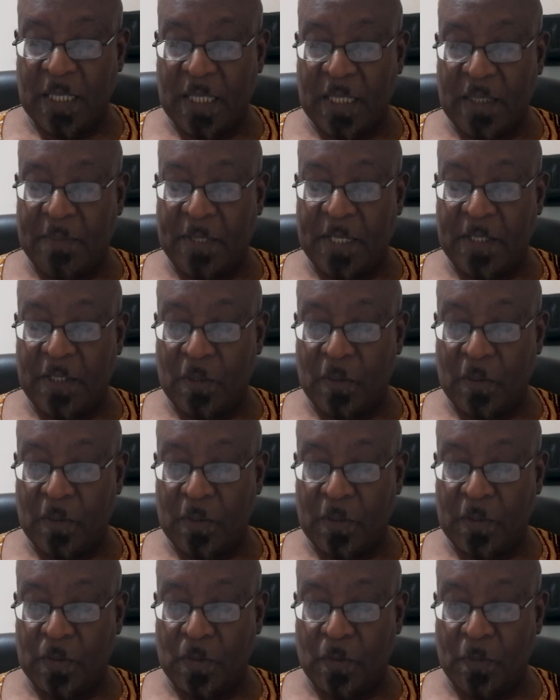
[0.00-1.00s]
led by
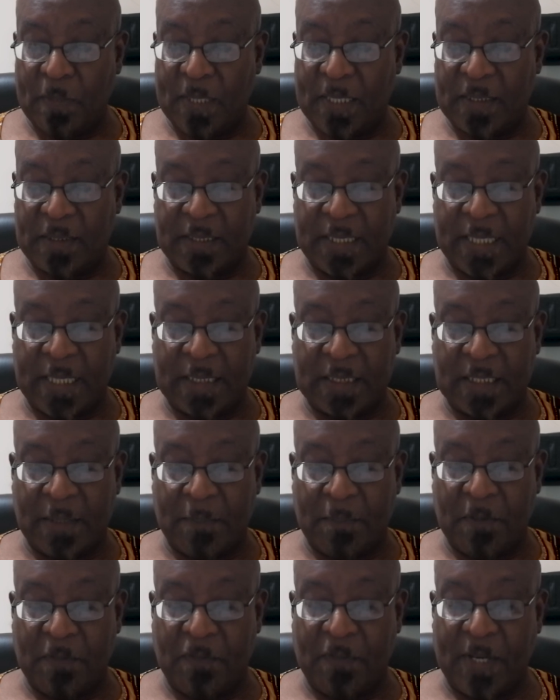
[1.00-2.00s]
those who best
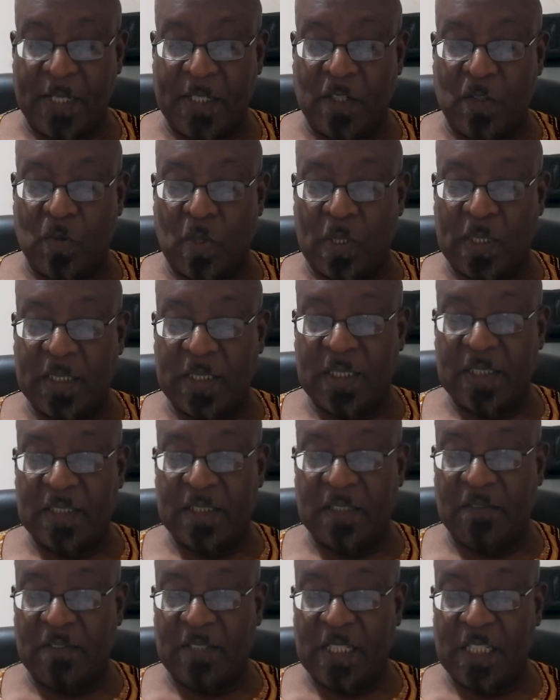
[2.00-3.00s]
exemplify the qualities
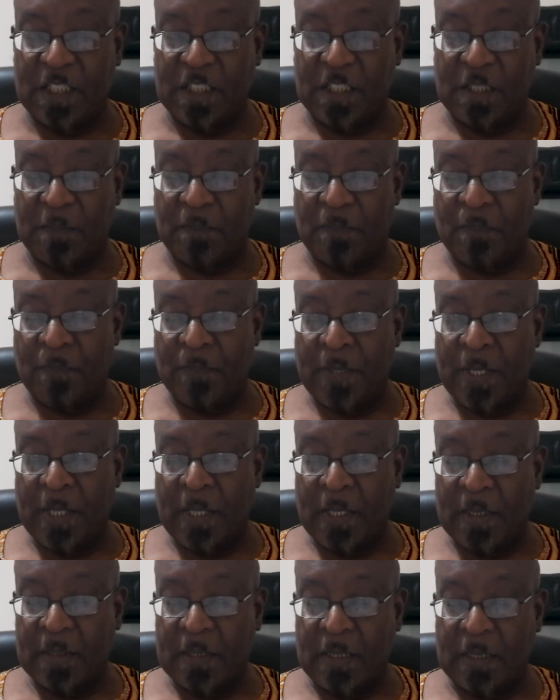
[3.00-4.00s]
of leadership
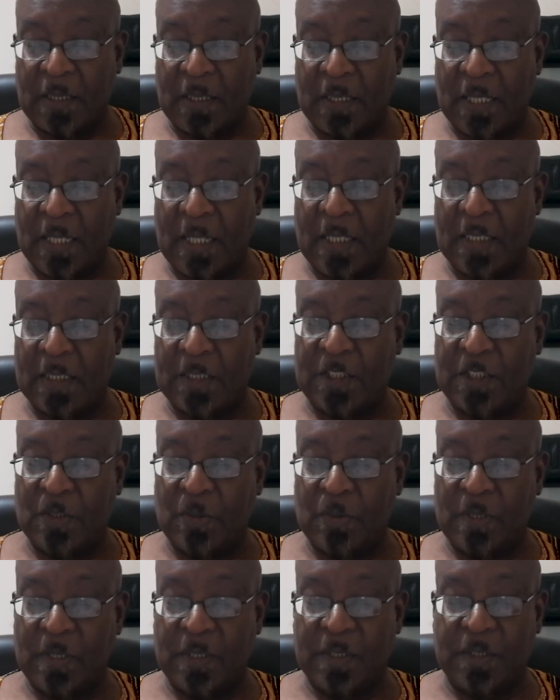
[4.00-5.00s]
that Allah has
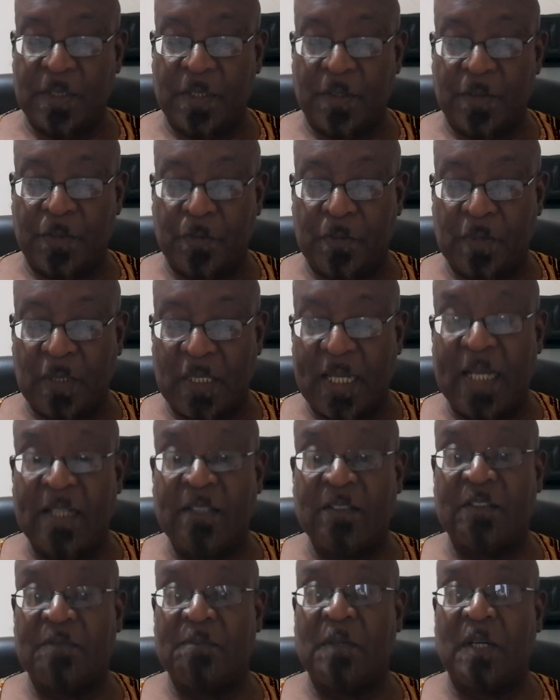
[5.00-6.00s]
shown us through the
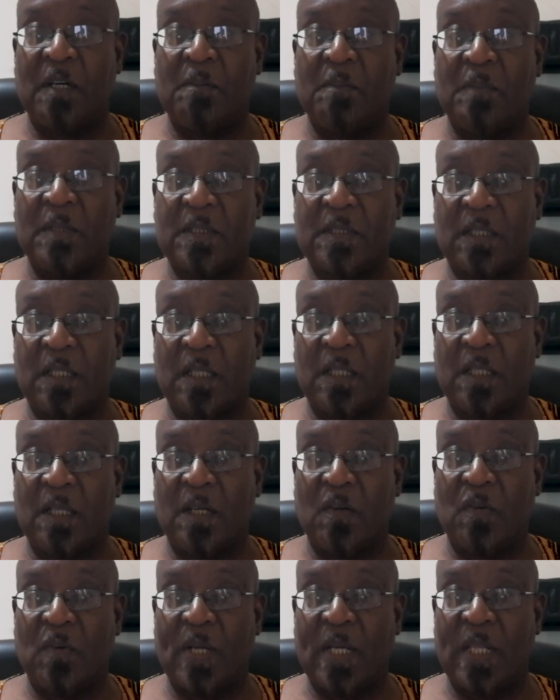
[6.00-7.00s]
lives of Muhammad
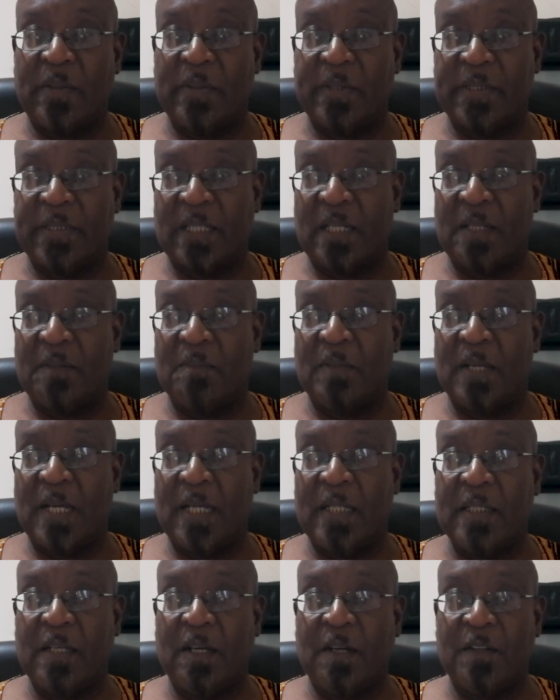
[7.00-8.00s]
sallallahu alaihi wasallam
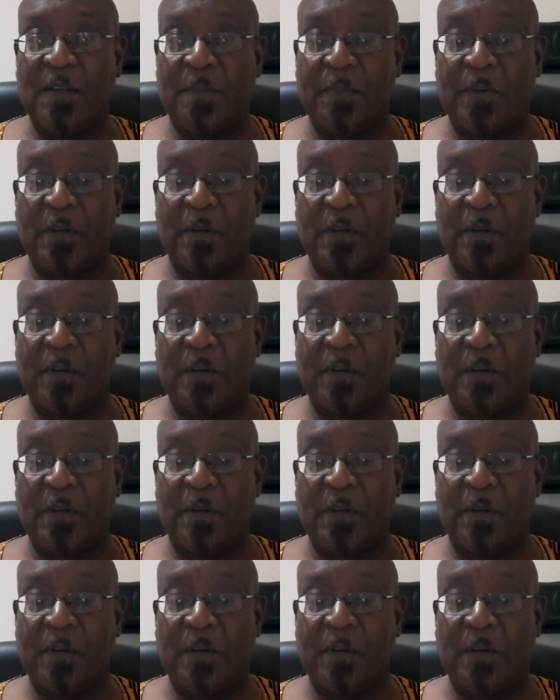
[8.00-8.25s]
and the other